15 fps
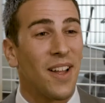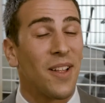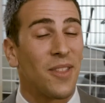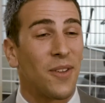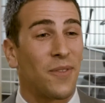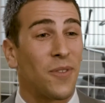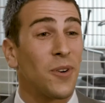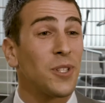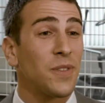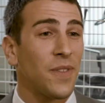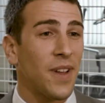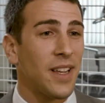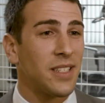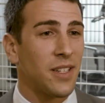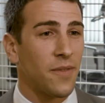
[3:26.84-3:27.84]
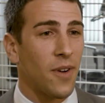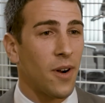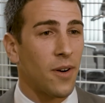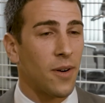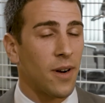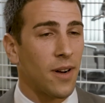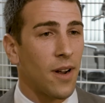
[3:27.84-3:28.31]
The first phase of
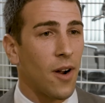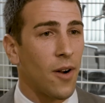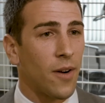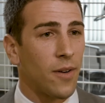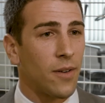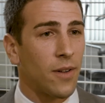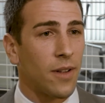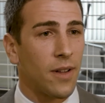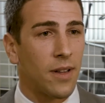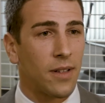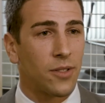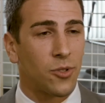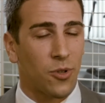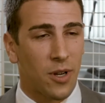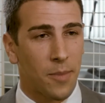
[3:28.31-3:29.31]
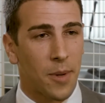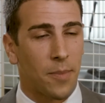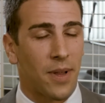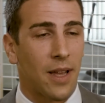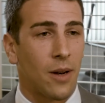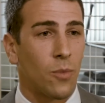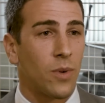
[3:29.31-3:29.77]
our treatment
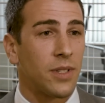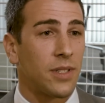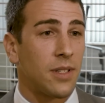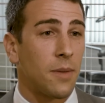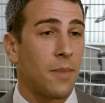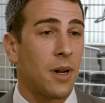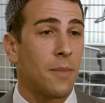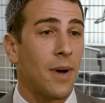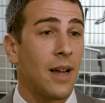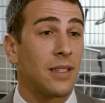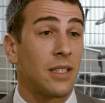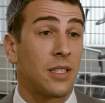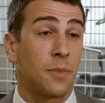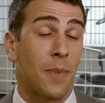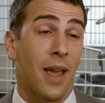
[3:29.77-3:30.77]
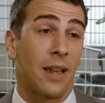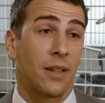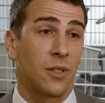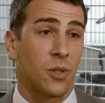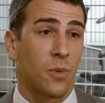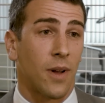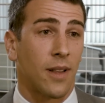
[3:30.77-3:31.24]
plan was to minimize his pain
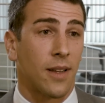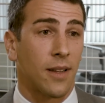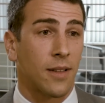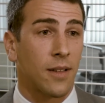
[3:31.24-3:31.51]
and swelling.